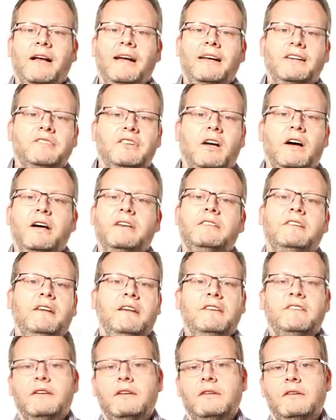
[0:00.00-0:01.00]

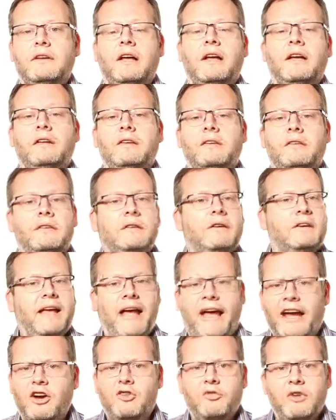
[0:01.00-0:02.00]
anxieties and
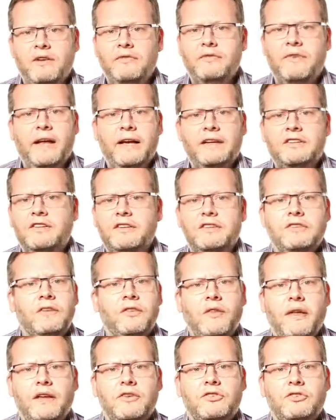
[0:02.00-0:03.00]
gag reflexes
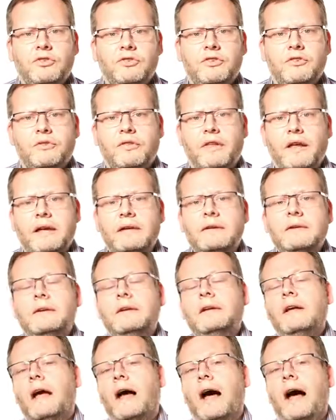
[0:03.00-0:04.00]
and that sort of thing.
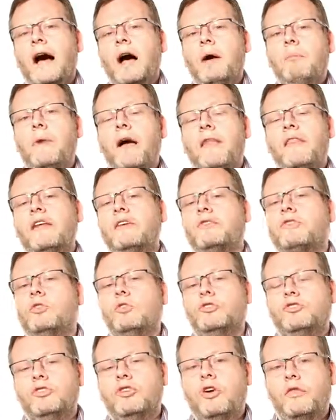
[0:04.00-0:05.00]
And then of
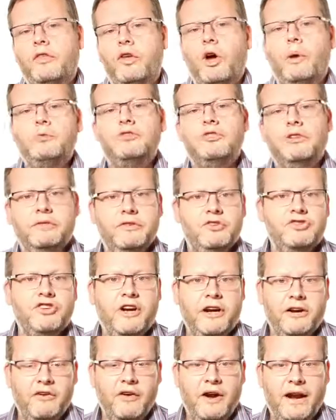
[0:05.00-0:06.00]
course you've got the option of a
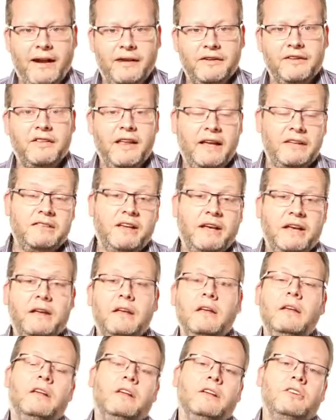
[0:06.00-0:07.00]
general
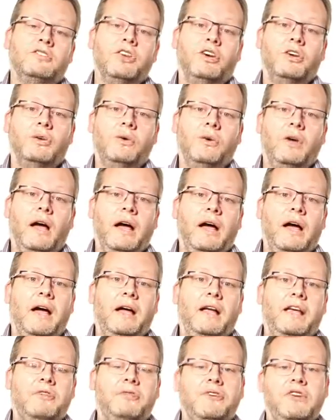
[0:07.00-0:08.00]
anaesthetic. So
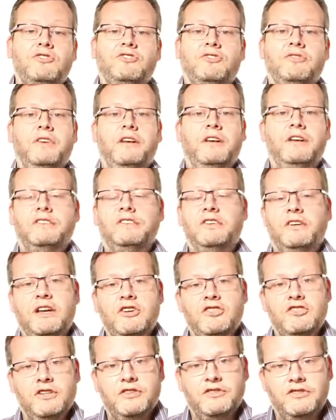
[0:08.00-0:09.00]
if intravenous
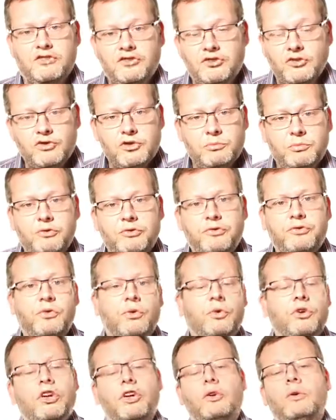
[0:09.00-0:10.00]
sedation isn't suitable
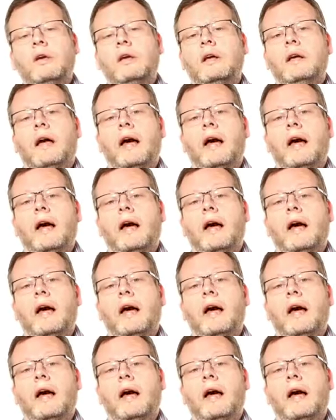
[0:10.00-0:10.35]
for you,